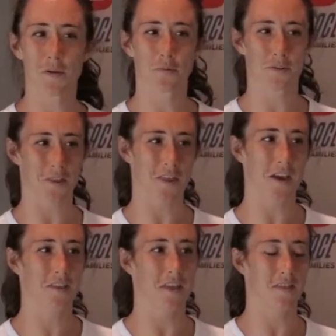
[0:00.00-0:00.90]
people to
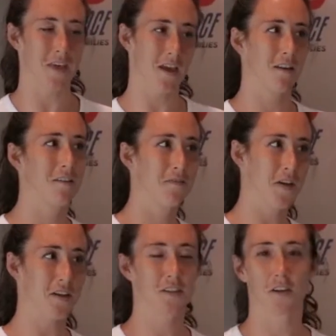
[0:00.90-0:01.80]
think that they
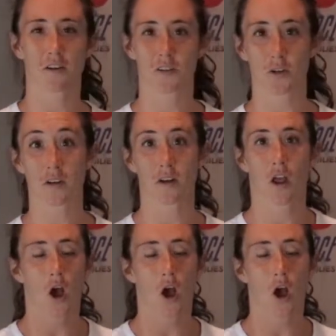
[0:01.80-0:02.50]
fit into a certain